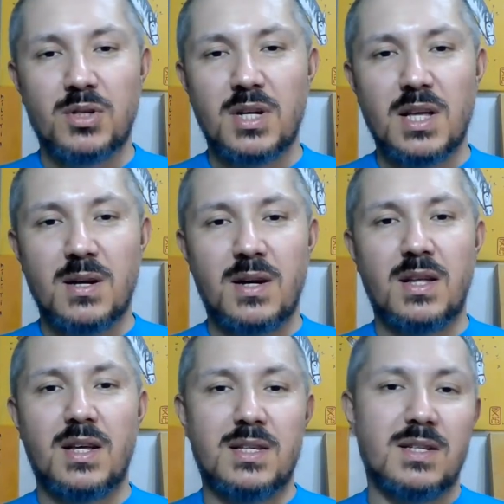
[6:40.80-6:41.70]
together.
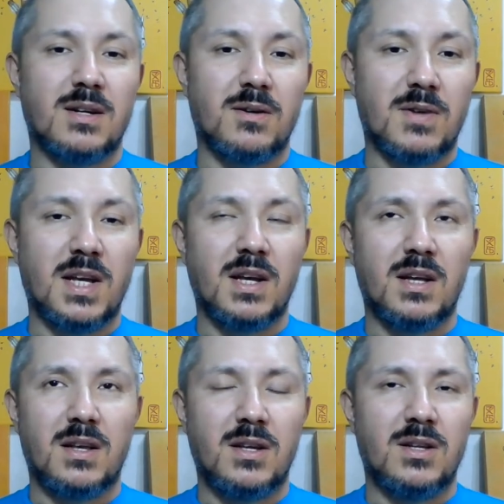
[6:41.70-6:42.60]
And I started writing
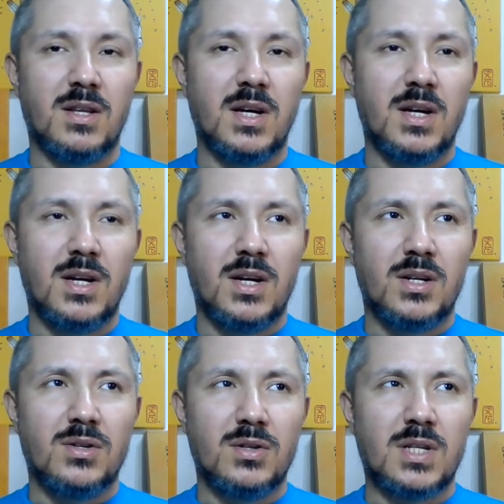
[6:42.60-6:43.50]
it in
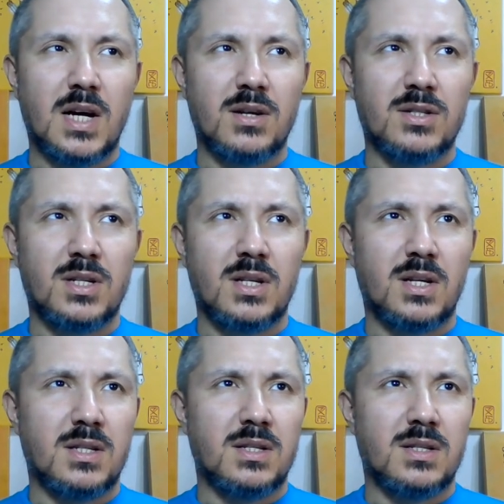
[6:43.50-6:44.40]

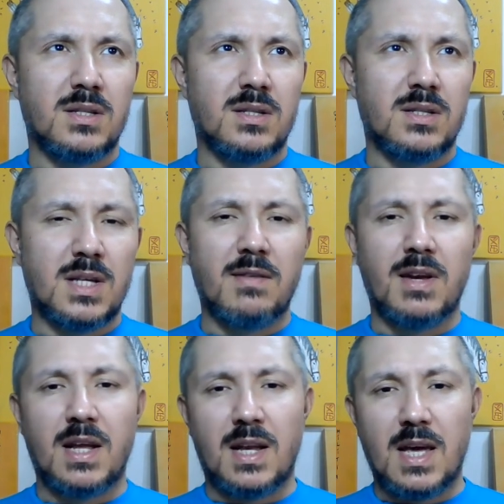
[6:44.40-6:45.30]

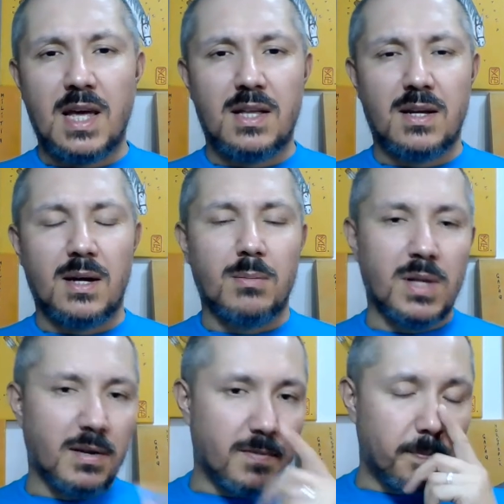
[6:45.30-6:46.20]
2007 and 8, I
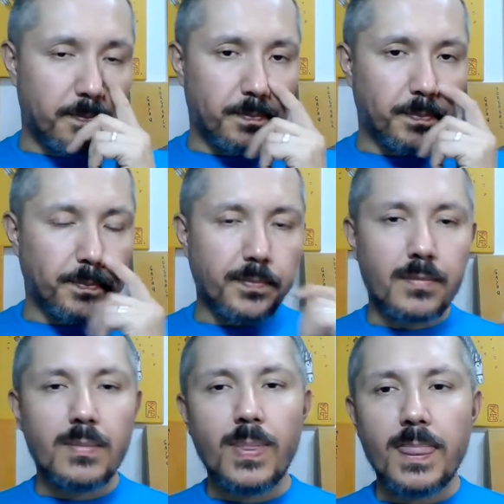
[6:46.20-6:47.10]
believe.
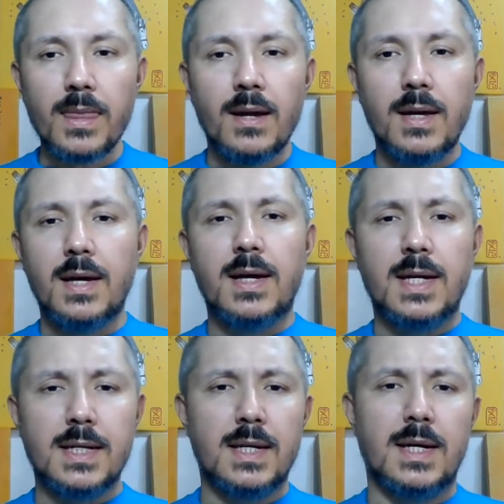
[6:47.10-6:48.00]

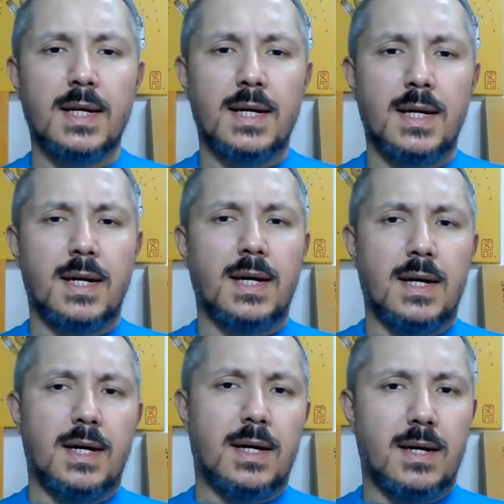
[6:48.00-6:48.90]
And
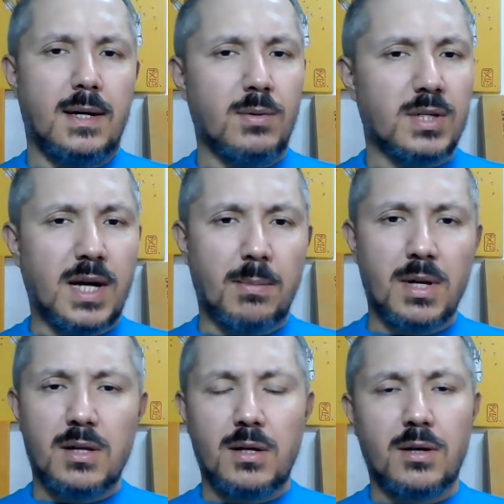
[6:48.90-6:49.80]
it was
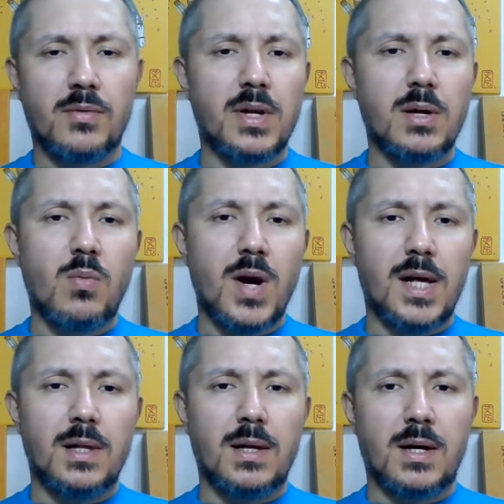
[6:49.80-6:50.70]
coming along really
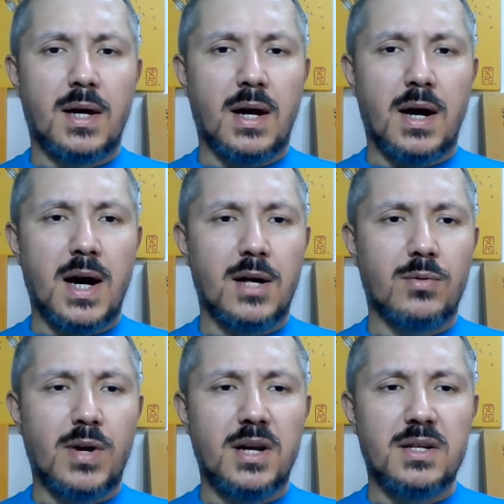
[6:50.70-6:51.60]
well. I
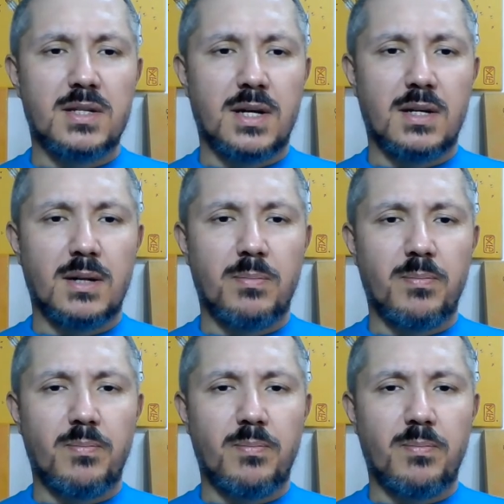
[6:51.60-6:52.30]
already started